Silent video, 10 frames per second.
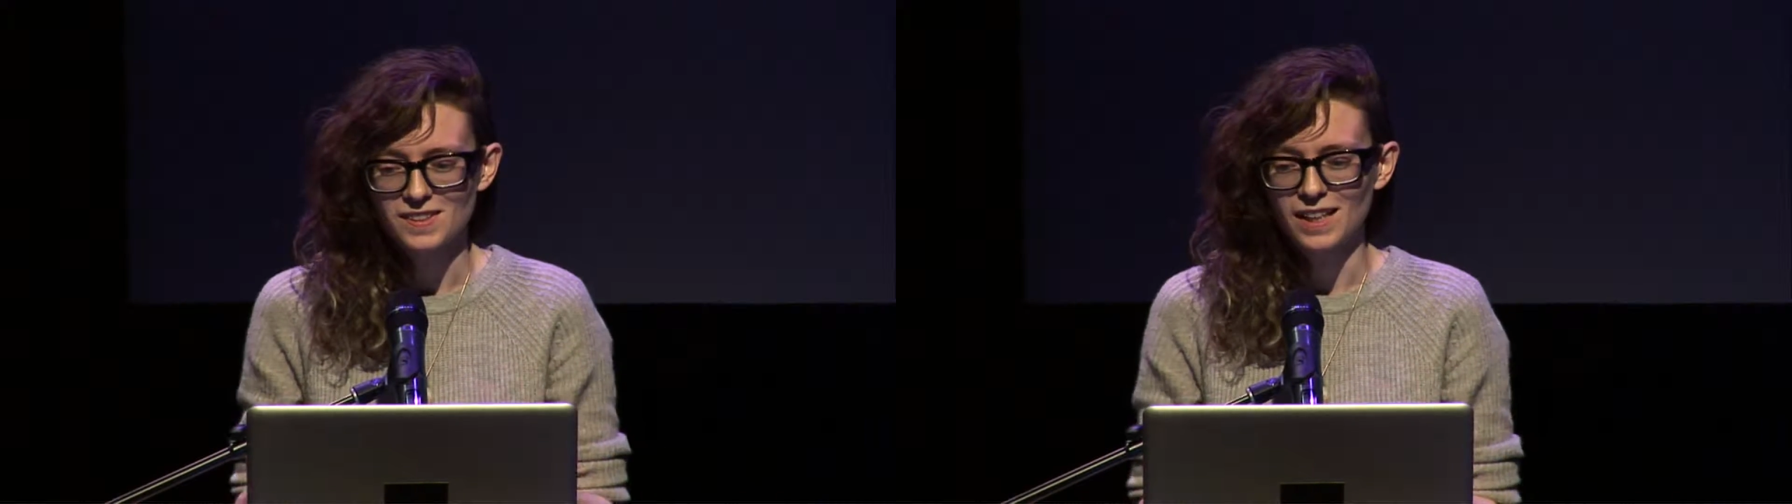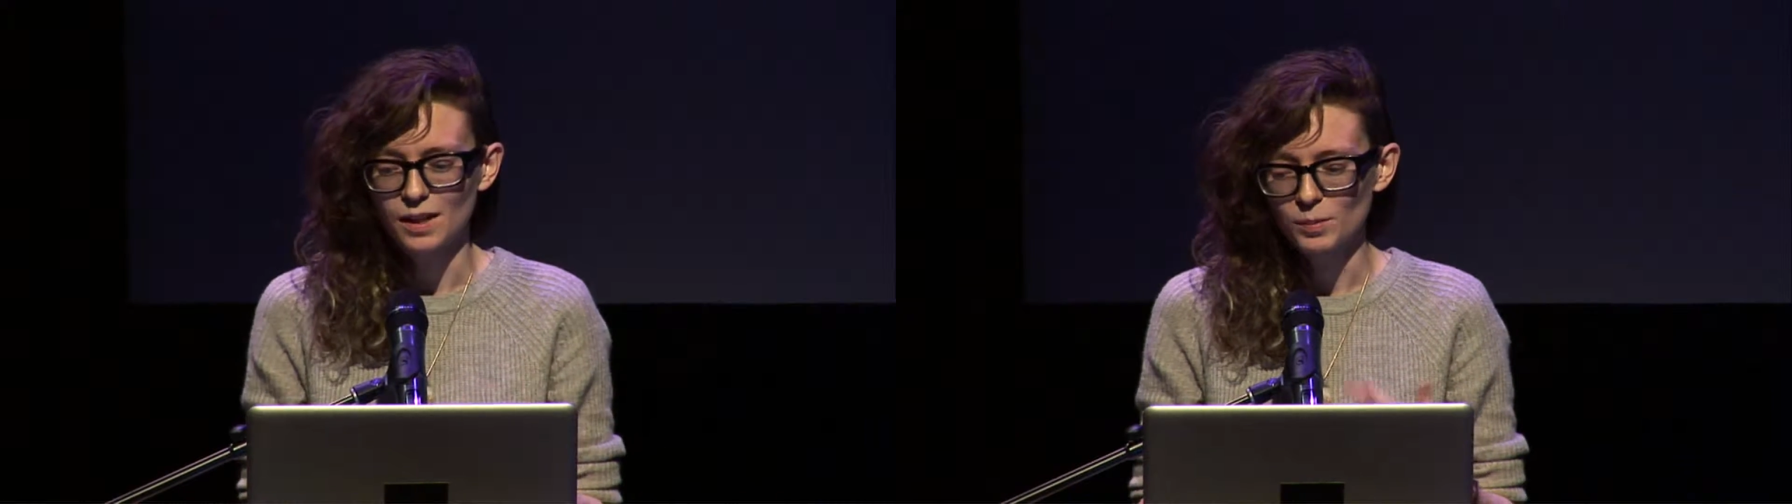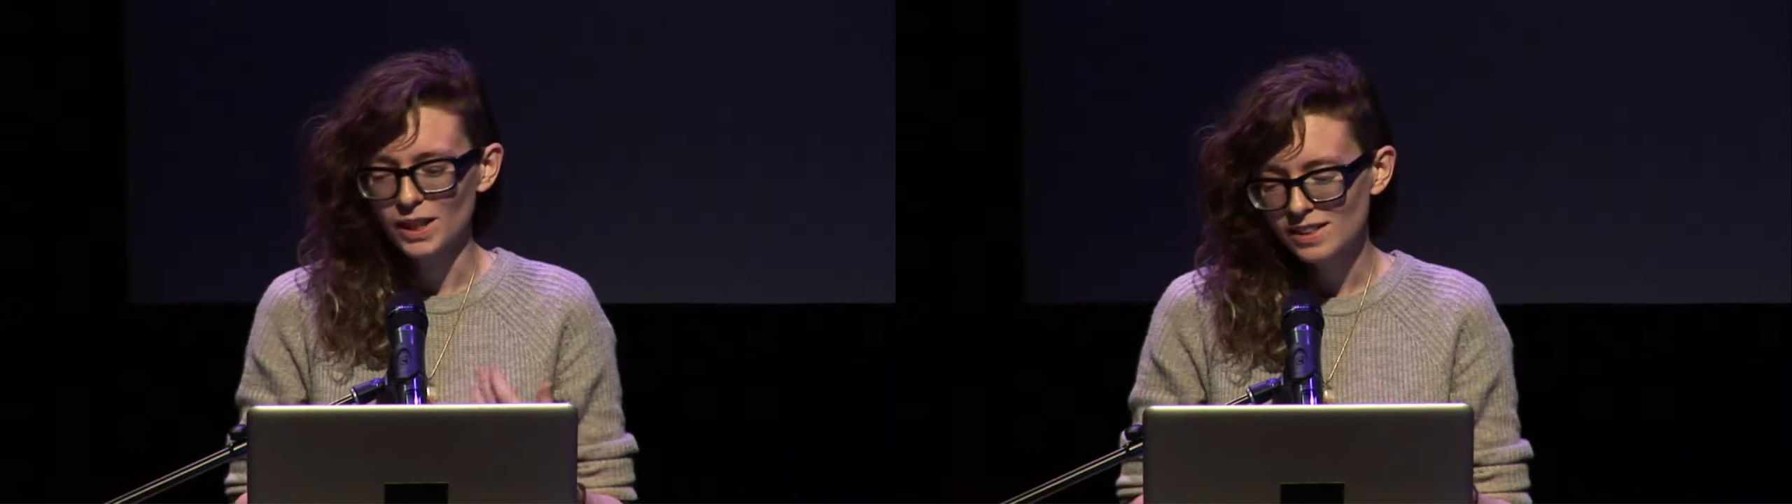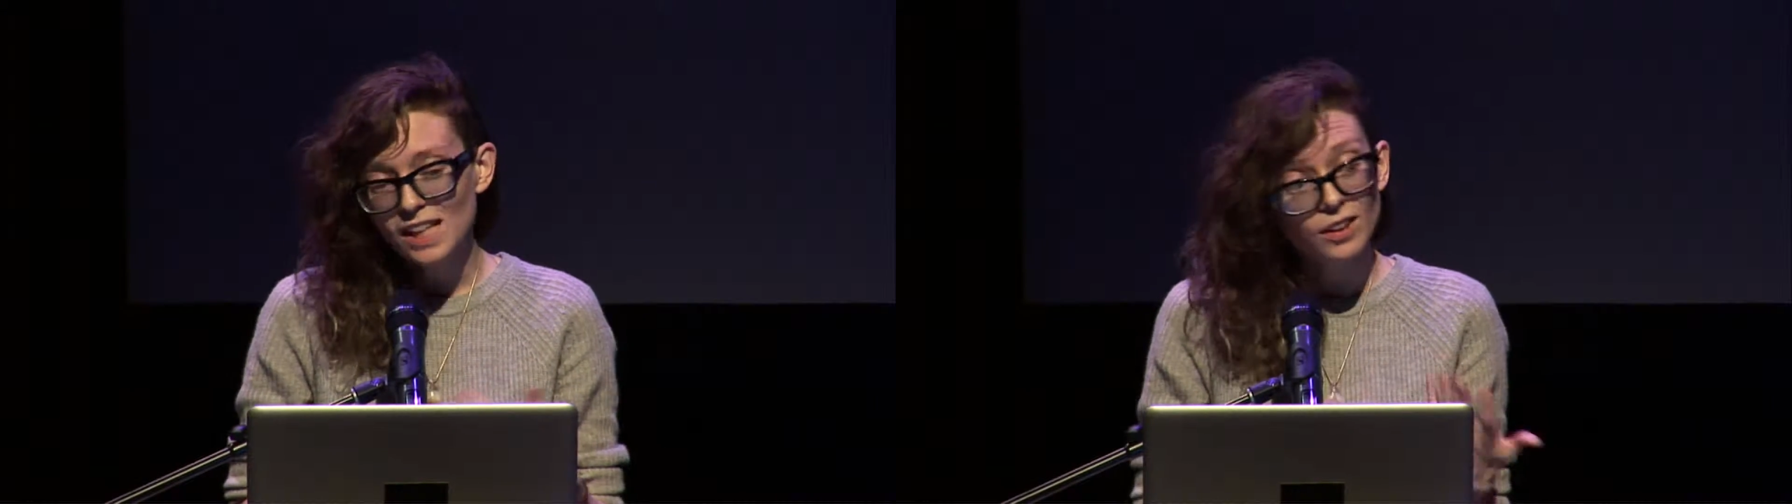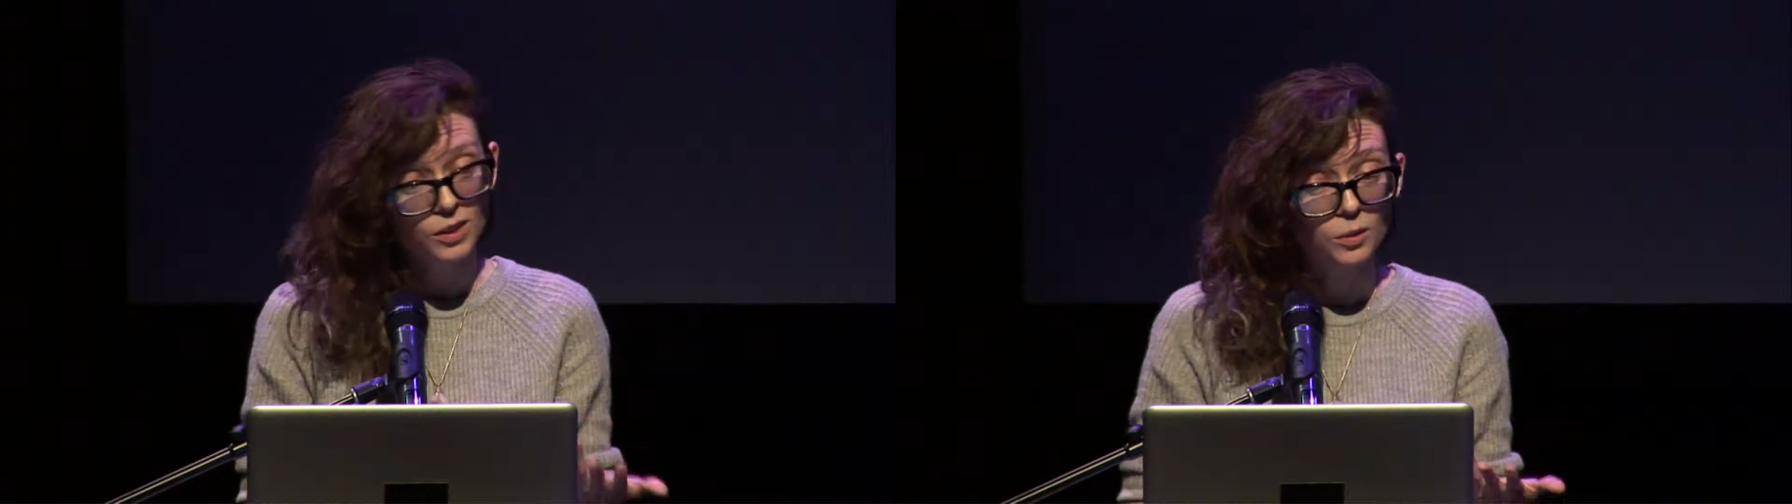And I'm going to
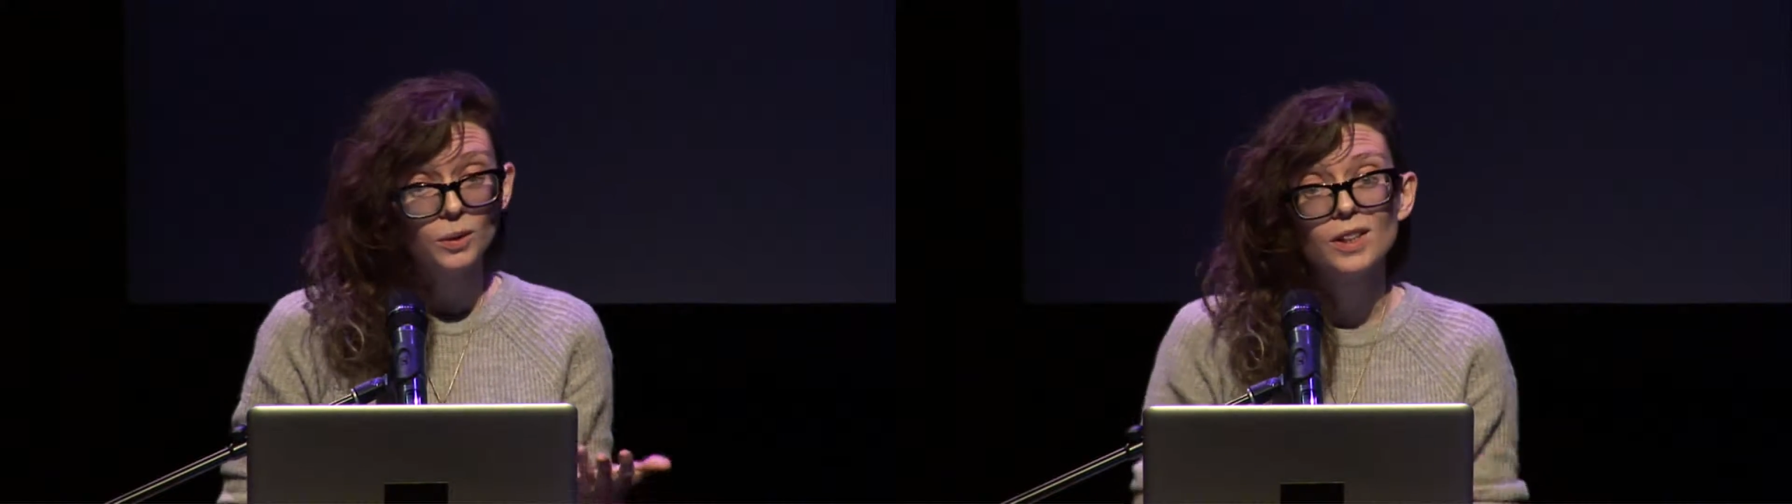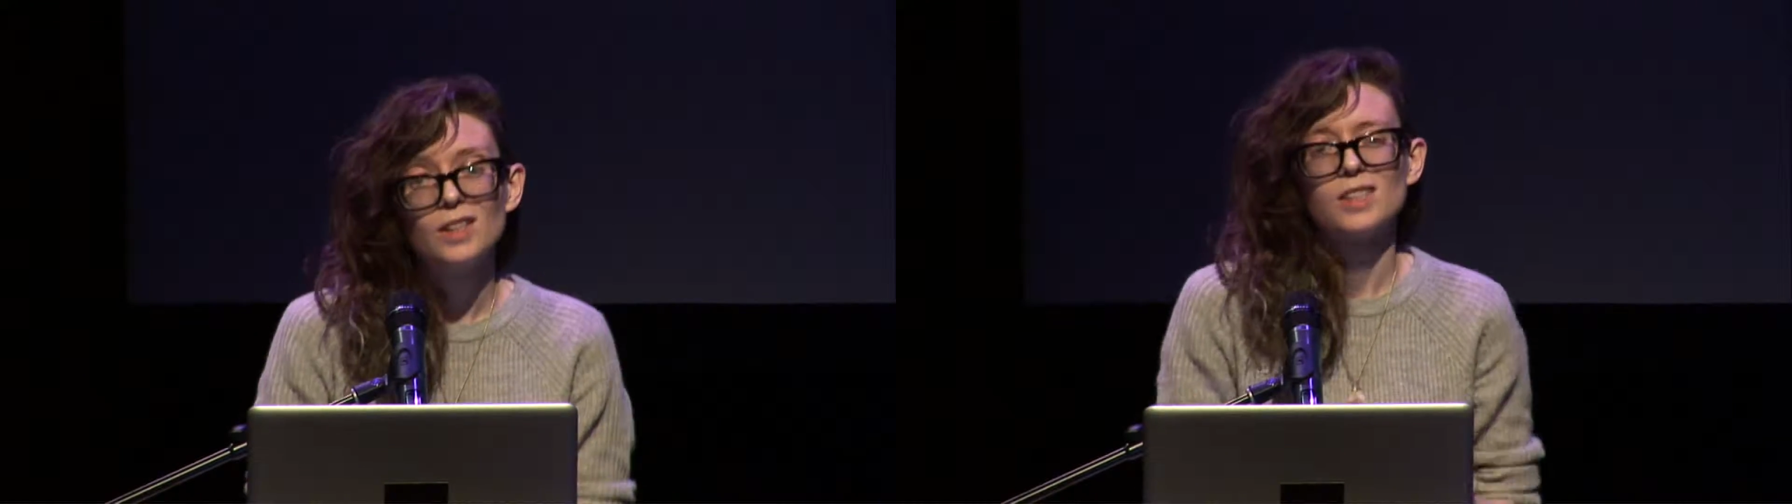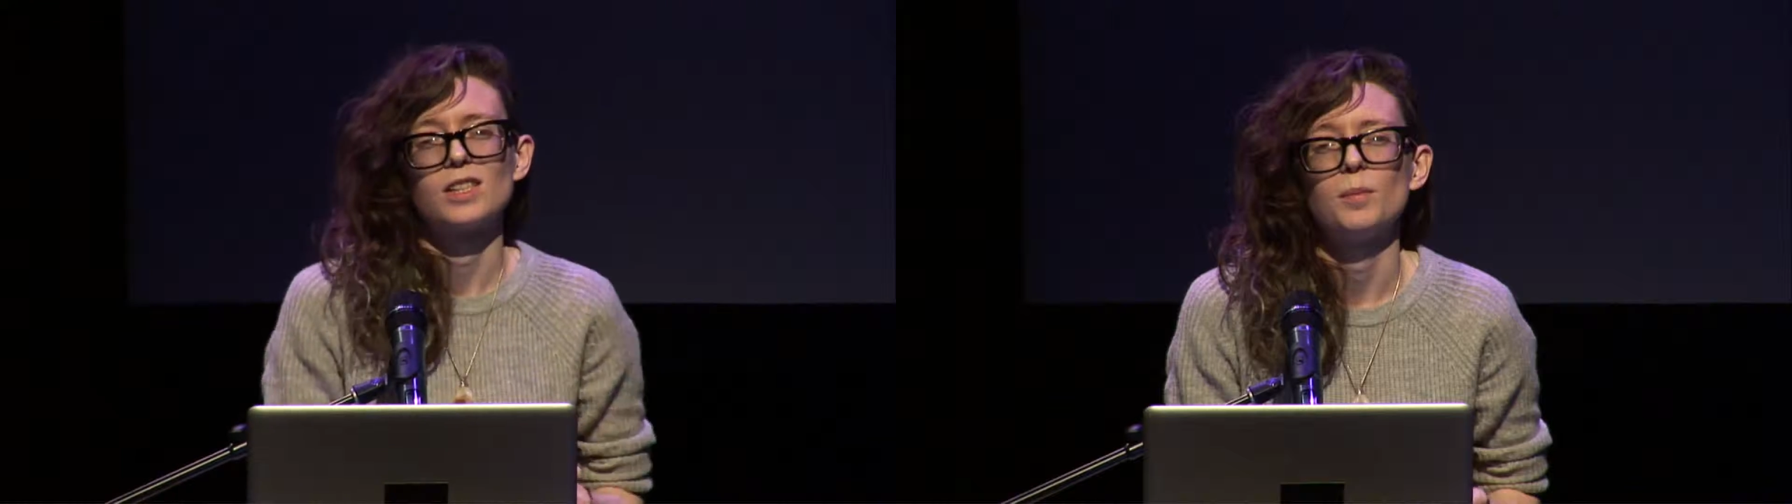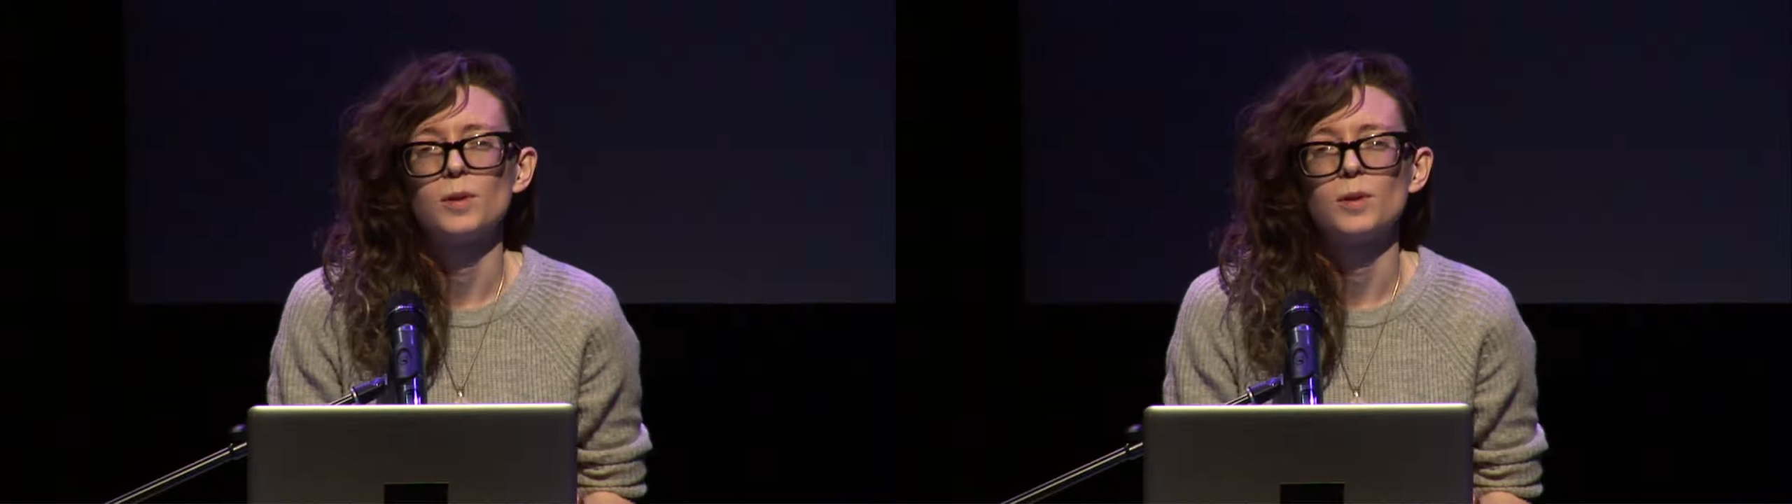tell you some